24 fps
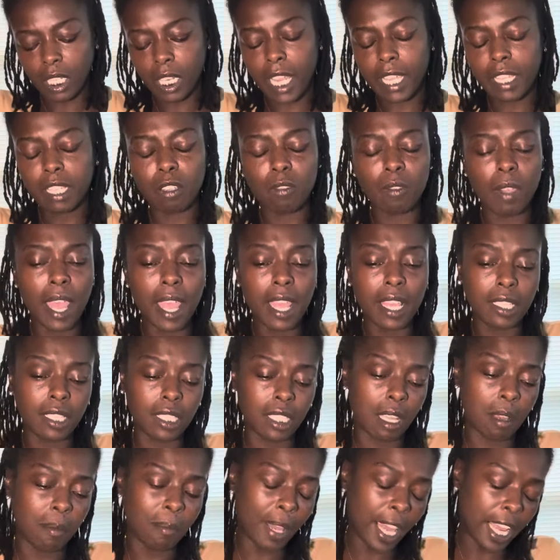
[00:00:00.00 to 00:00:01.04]
Like you had
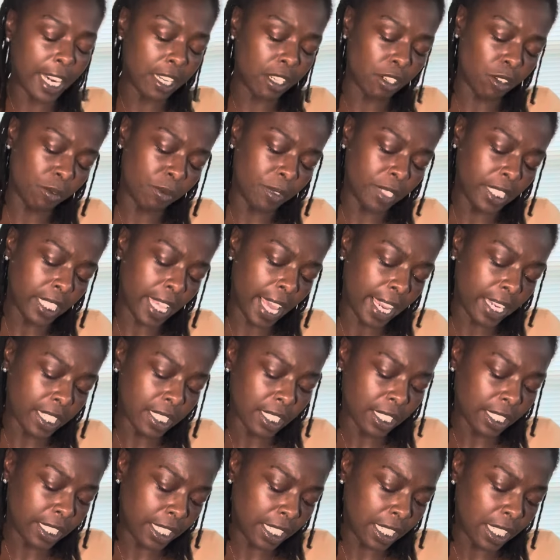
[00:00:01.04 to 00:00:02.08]
somebody who was
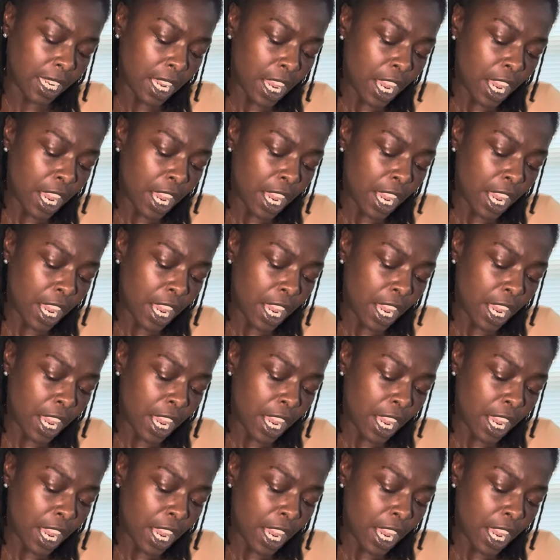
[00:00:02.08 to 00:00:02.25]
actually